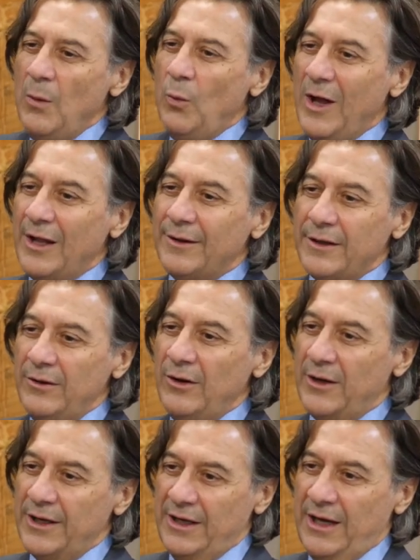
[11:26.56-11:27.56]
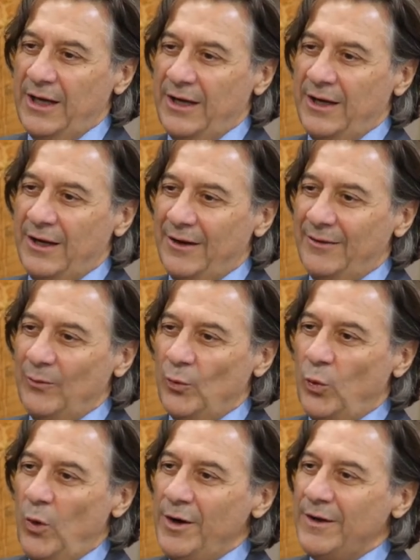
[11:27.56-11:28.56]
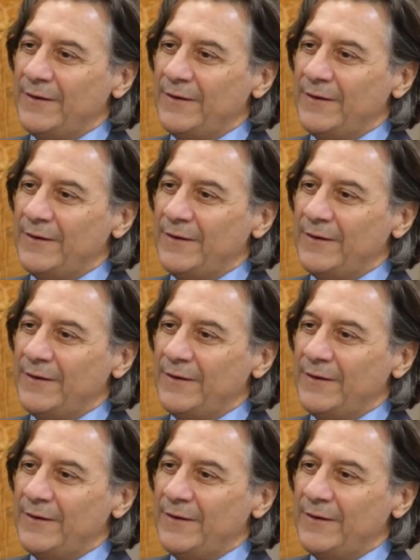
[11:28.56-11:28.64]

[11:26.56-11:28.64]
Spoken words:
Well, you know, again, what